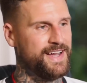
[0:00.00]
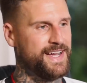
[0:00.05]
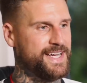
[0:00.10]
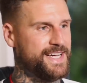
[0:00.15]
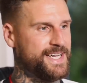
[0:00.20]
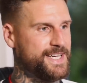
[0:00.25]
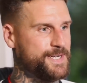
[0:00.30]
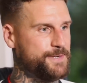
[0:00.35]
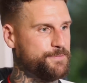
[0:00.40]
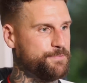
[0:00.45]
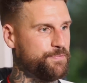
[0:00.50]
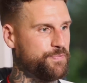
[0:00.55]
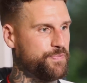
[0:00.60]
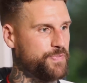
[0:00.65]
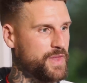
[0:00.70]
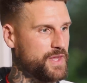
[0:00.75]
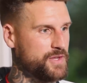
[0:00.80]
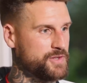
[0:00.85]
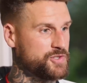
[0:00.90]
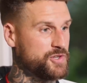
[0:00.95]
Um,
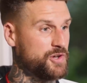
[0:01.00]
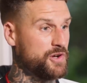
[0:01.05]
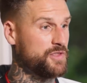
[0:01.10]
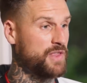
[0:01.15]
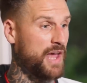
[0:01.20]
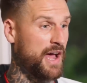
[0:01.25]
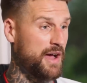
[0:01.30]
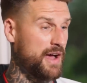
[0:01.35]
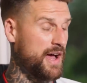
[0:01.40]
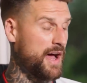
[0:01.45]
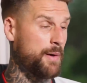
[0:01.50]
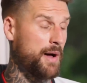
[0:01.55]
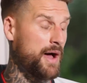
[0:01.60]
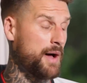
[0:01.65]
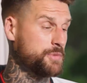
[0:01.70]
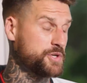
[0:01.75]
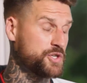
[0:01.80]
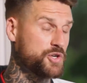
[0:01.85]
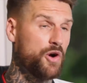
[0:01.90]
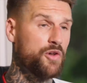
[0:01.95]
so
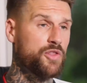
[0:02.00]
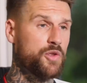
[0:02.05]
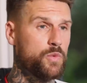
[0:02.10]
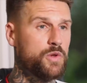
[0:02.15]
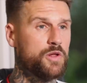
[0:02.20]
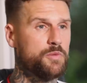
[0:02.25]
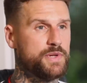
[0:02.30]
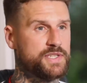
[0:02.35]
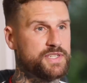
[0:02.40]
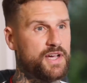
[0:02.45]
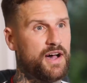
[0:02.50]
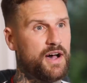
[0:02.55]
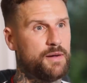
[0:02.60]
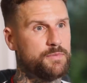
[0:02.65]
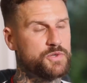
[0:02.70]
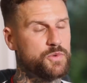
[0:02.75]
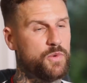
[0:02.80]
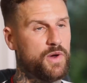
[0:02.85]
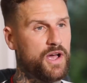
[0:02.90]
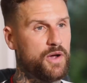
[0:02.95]
I, am sure there will be
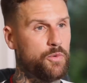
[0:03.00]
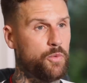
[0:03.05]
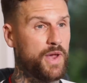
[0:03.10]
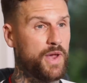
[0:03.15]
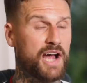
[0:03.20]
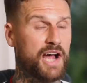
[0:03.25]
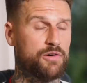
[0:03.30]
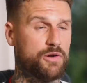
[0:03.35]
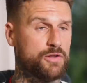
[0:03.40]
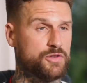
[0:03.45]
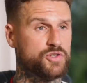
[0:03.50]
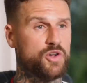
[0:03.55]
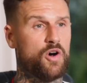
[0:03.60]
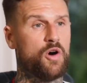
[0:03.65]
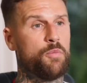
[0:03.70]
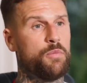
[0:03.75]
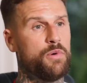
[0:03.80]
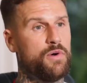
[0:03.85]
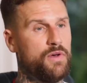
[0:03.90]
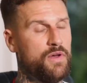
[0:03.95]
times where are on
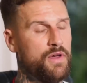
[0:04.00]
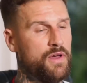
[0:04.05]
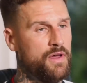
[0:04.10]
top